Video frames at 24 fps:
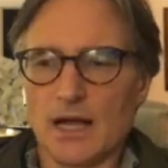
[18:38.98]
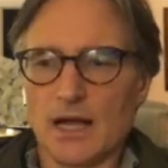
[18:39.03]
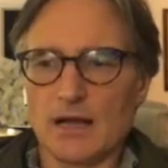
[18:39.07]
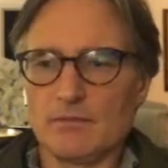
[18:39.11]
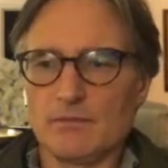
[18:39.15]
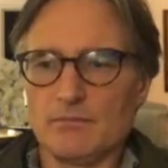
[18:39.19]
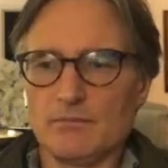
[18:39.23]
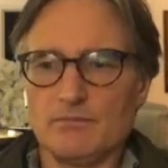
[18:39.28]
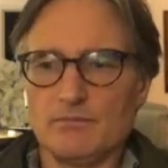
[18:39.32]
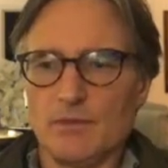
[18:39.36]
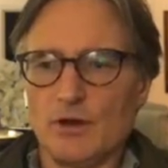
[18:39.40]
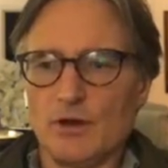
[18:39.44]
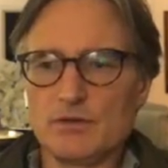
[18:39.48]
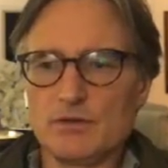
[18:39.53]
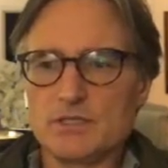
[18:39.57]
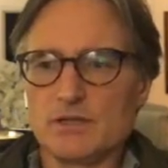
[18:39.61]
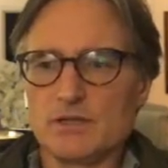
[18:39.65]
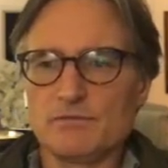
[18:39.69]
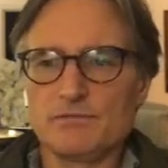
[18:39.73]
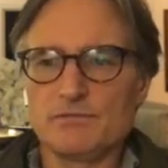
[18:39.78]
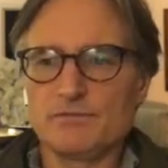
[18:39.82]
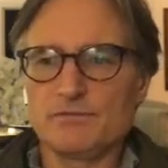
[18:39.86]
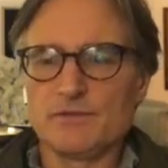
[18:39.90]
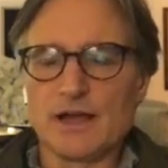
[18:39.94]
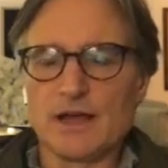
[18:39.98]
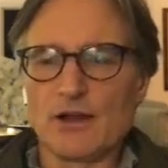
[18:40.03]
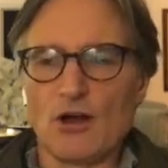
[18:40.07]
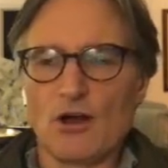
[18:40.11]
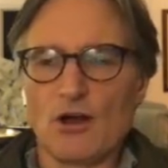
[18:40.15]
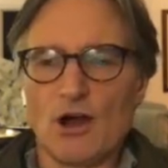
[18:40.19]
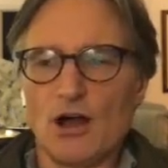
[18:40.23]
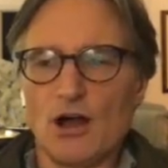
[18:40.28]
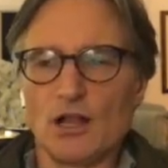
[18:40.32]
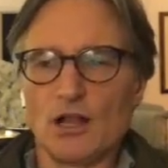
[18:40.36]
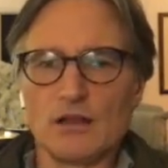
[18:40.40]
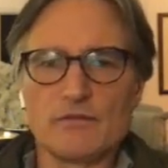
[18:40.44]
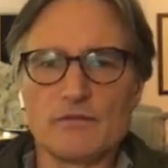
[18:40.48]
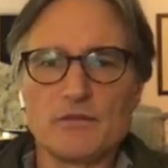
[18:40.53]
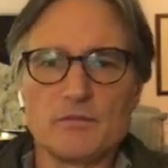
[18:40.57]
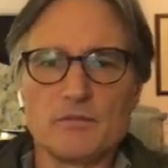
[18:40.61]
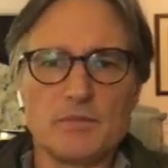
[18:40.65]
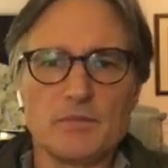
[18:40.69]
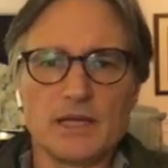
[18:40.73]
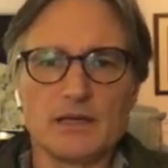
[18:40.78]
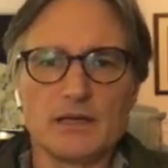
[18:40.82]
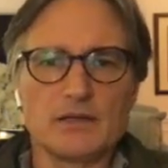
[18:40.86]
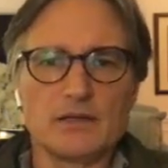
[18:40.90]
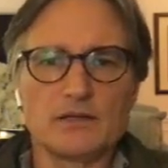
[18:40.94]
I, most, if not all, of
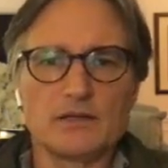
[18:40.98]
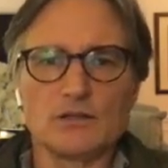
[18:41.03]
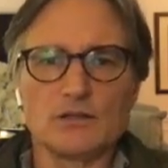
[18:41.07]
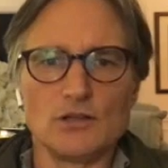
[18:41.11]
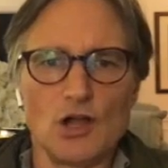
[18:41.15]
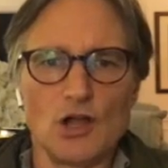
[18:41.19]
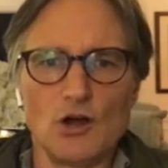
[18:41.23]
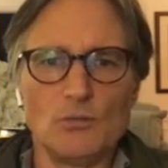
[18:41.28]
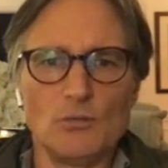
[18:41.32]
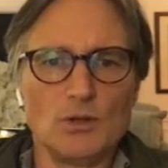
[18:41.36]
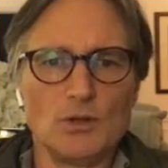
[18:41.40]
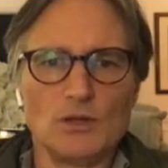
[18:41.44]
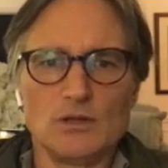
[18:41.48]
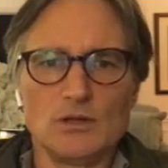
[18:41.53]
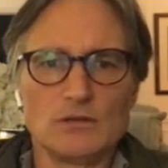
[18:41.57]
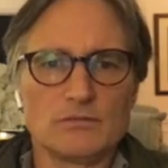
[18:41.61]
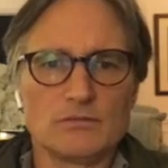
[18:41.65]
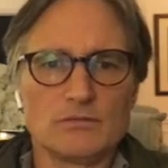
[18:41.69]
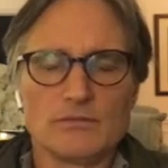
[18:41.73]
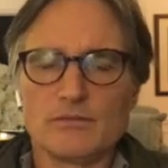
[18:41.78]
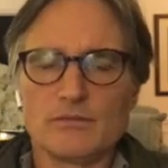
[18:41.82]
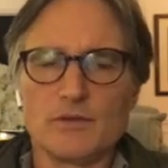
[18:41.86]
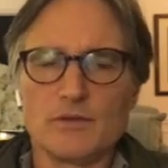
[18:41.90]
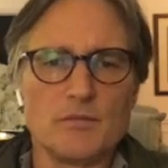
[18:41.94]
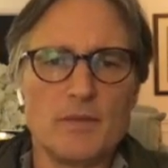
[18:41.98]
the big global,